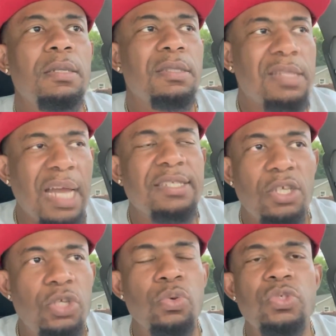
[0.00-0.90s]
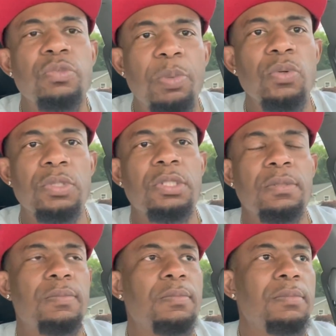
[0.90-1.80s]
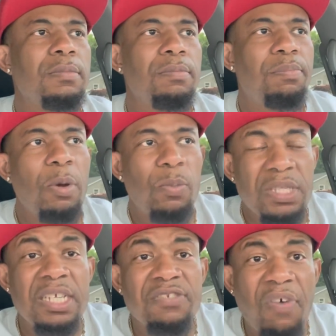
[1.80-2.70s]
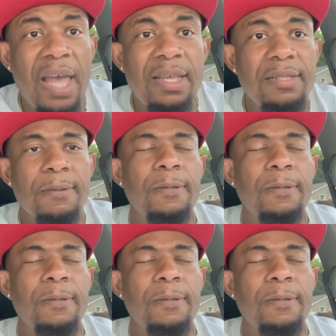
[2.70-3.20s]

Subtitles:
that's a huge boost. But with this fight,